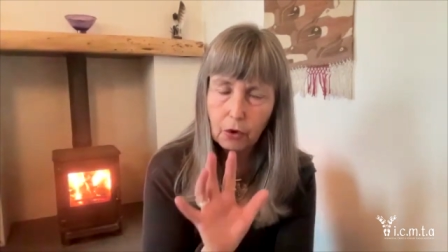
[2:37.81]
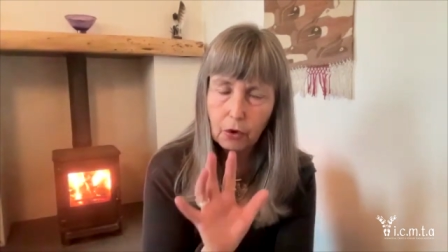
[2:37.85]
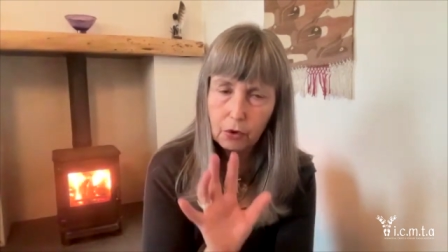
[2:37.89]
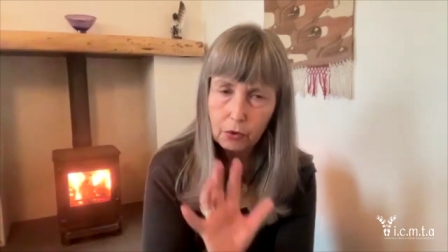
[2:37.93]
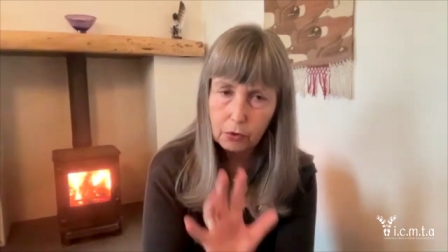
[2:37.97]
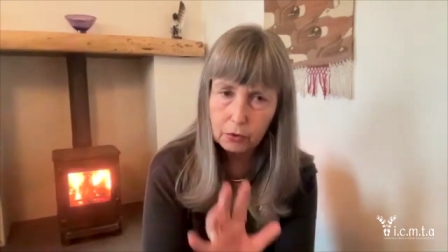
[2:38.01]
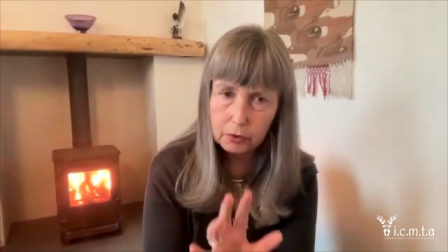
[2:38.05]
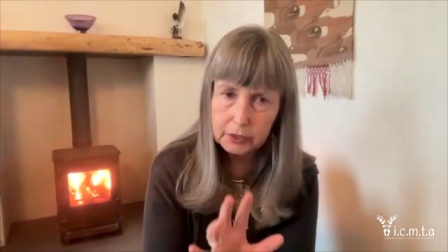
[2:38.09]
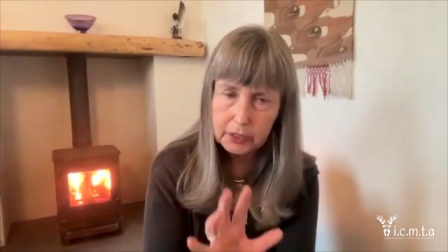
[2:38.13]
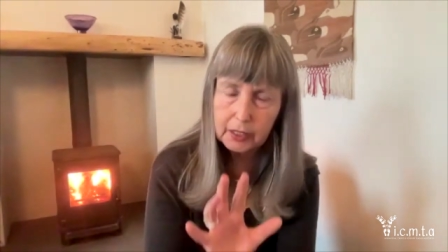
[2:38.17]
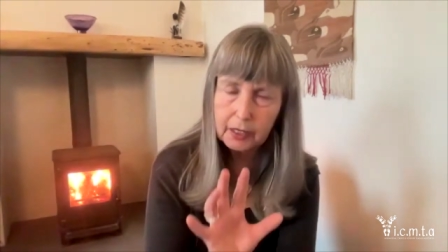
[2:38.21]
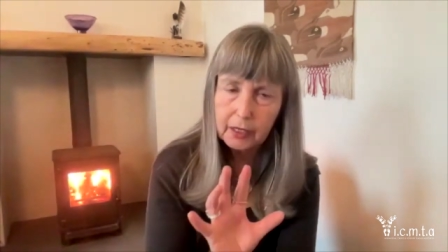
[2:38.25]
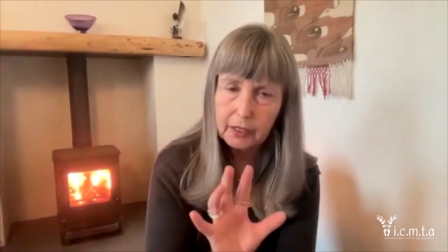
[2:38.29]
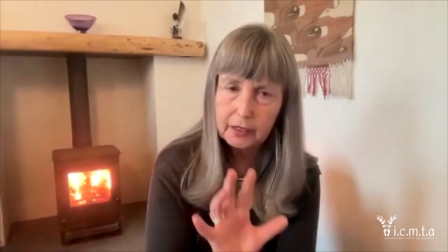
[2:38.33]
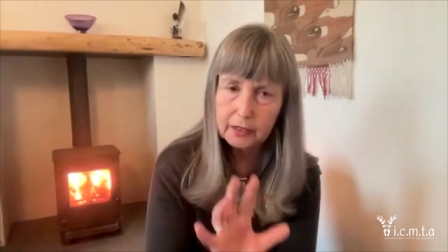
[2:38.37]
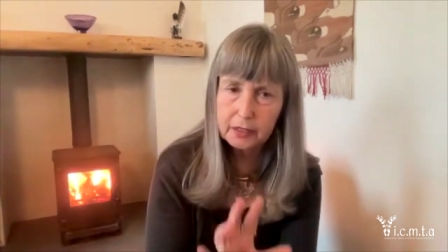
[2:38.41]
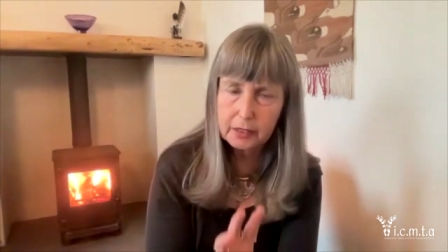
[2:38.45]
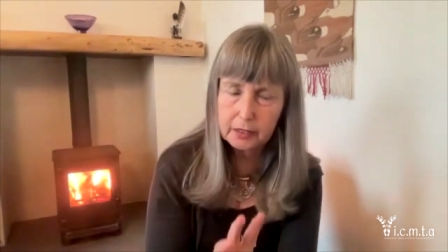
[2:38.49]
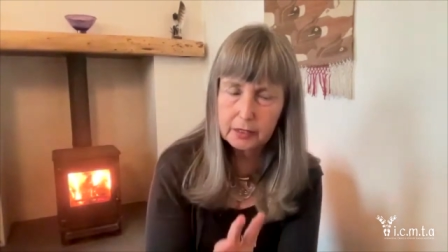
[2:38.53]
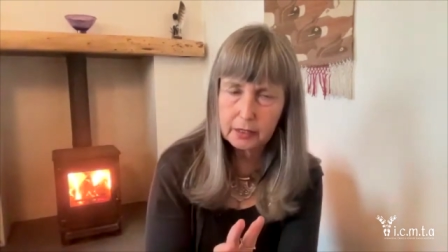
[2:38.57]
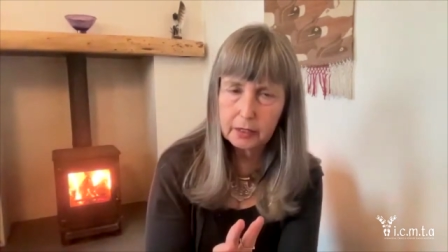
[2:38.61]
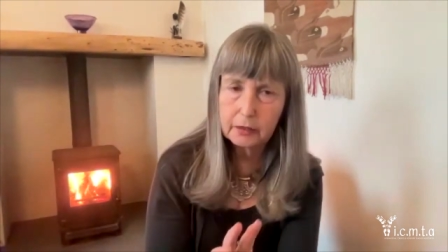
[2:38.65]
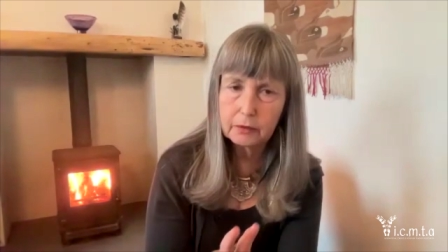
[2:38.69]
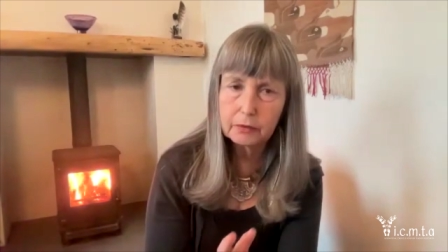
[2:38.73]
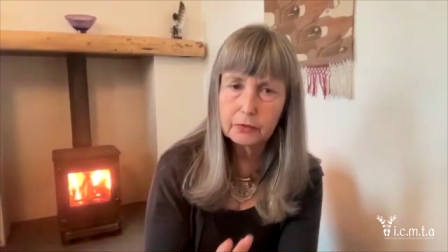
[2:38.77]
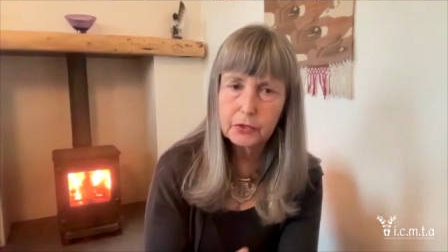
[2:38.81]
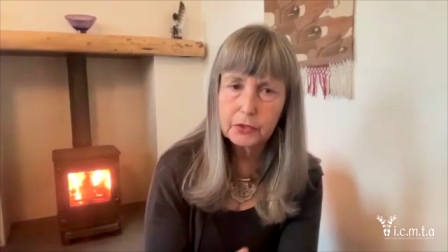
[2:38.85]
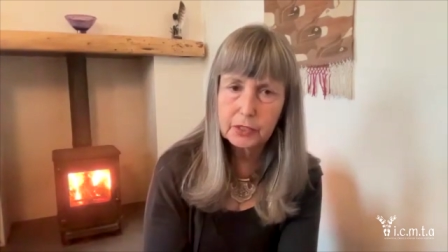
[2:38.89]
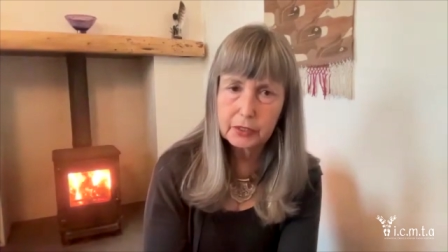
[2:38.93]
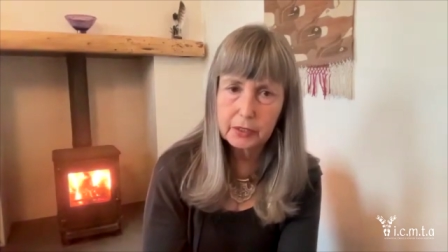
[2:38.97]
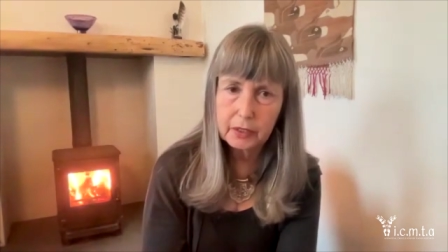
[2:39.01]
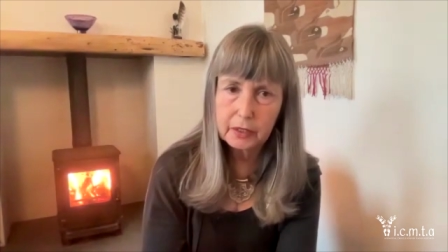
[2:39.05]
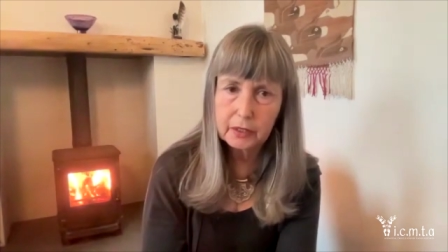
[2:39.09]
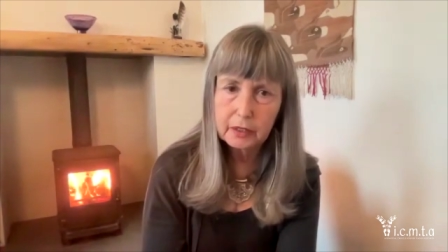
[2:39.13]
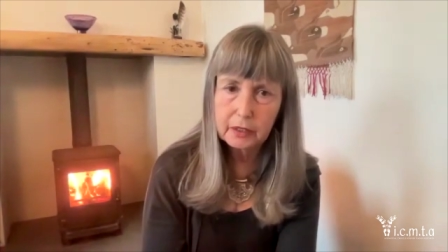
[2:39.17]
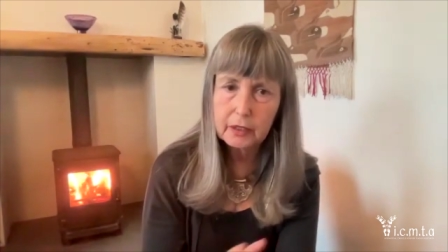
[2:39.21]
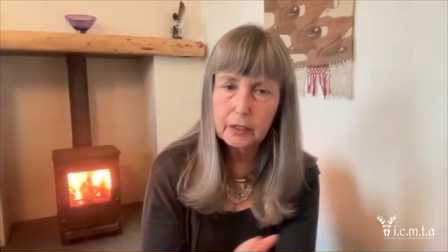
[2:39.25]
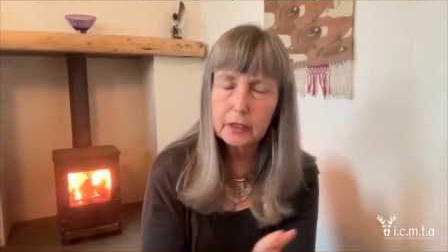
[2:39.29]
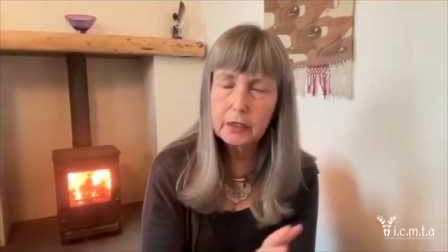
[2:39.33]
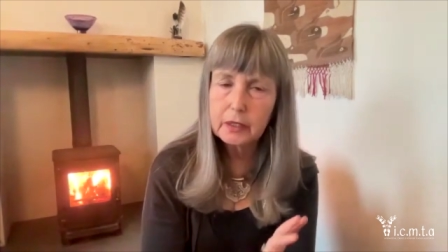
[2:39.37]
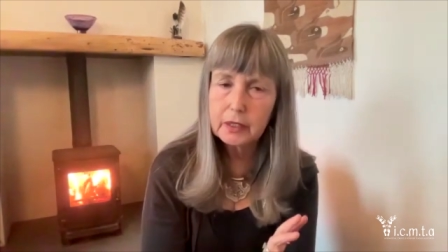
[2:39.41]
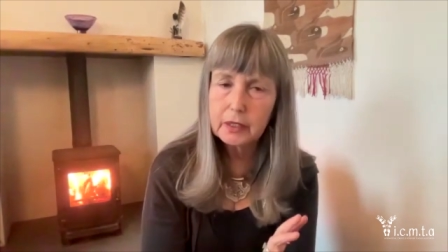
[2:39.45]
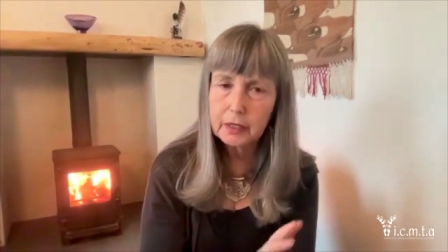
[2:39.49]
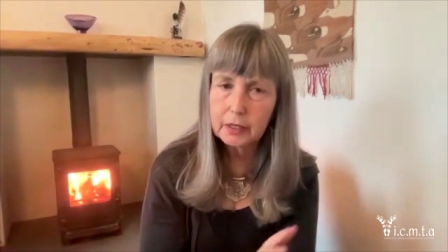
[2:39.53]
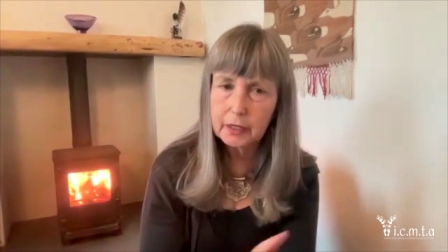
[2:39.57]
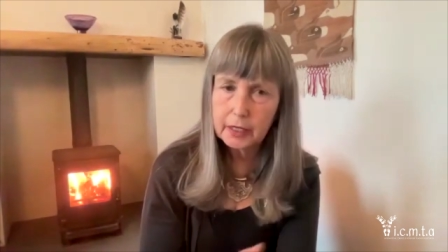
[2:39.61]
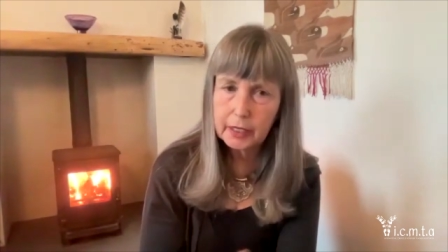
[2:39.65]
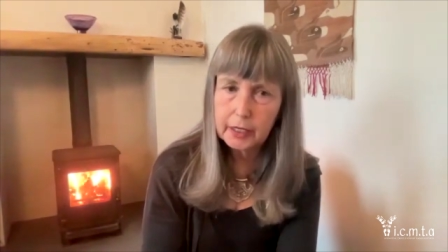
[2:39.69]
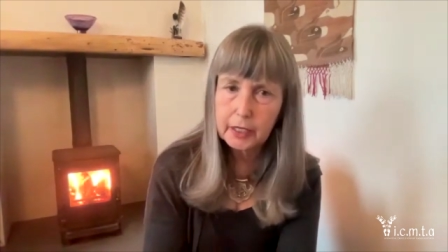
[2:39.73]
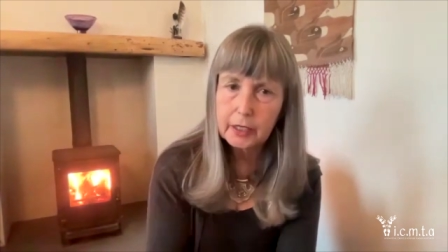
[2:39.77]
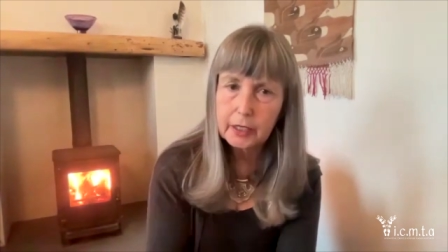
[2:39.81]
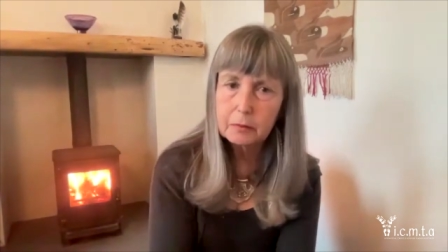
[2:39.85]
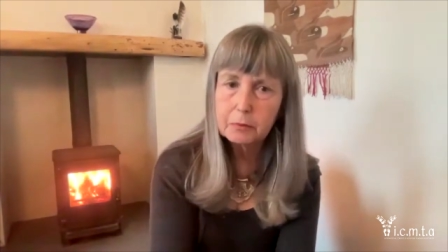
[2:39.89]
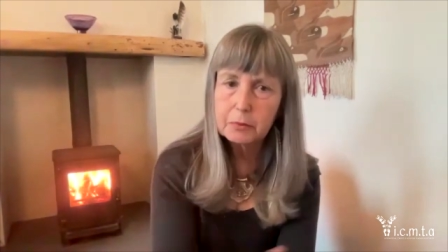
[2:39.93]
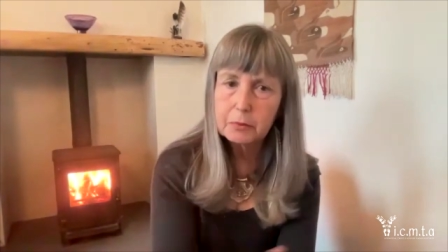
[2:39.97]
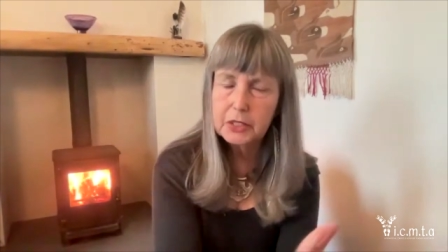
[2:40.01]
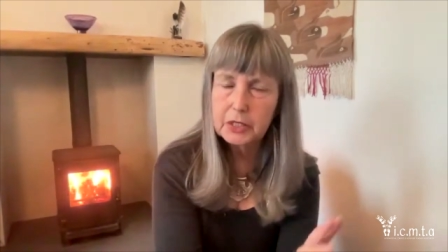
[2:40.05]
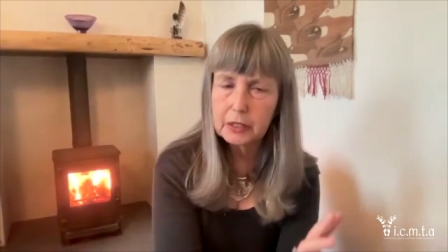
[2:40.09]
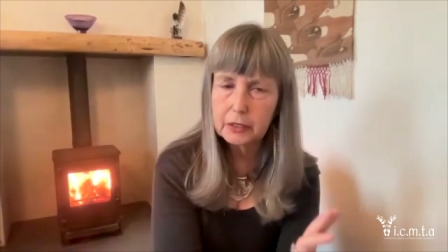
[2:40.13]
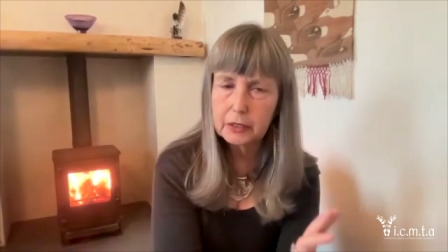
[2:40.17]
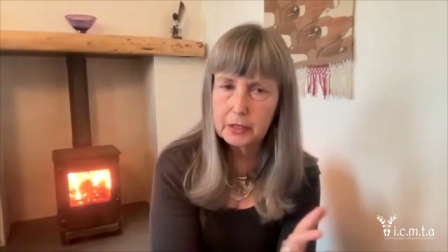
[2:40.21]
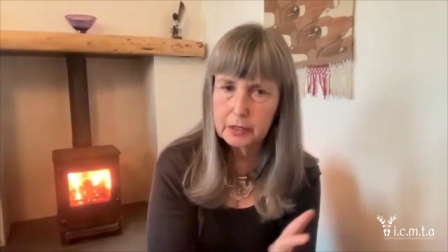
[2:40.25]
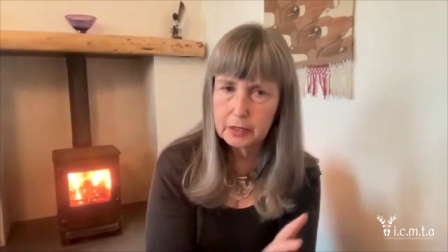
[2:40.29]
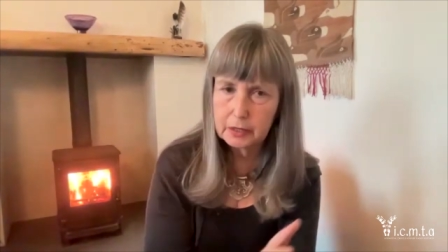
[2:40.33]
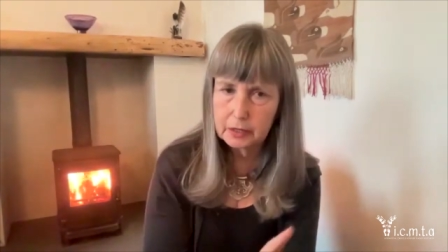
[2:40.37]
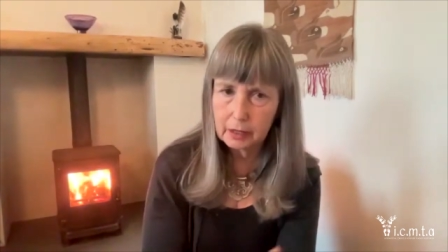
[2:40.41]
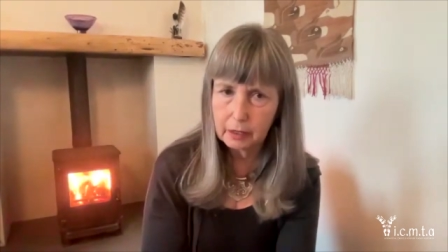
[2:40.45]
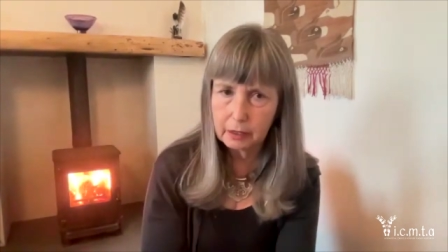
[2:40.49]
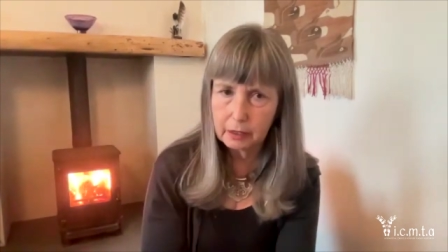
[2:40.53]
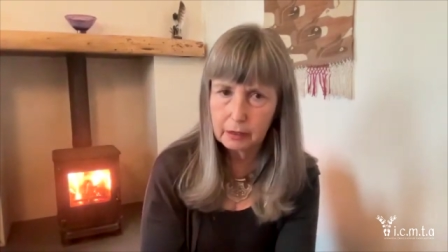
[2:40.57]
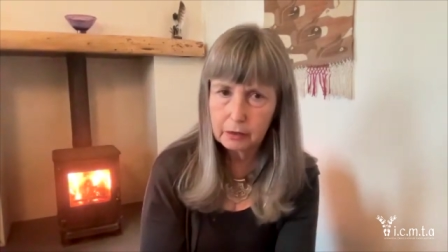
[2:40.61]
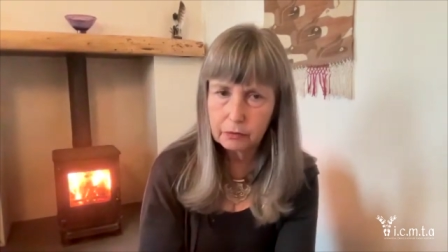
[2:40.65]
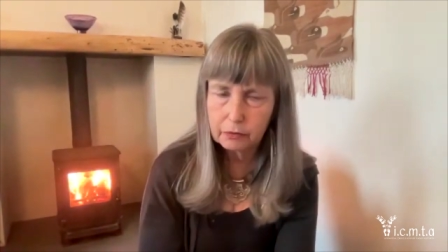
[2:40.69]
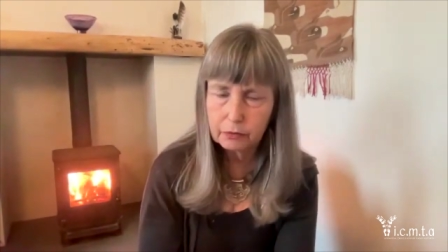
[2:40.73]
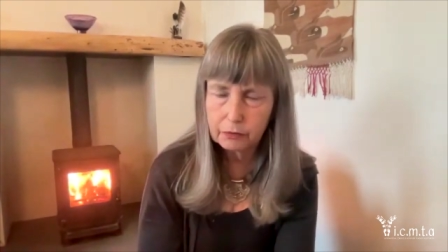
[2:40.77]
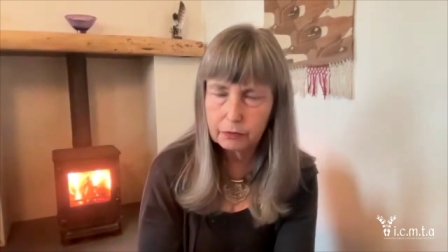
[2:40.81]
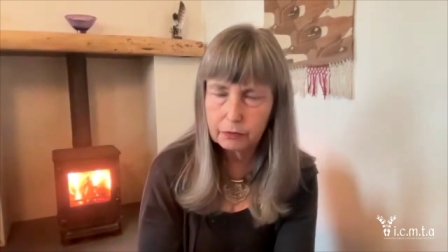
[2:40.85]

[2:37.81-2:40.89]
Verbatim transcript: holding and safety that keeps us safe.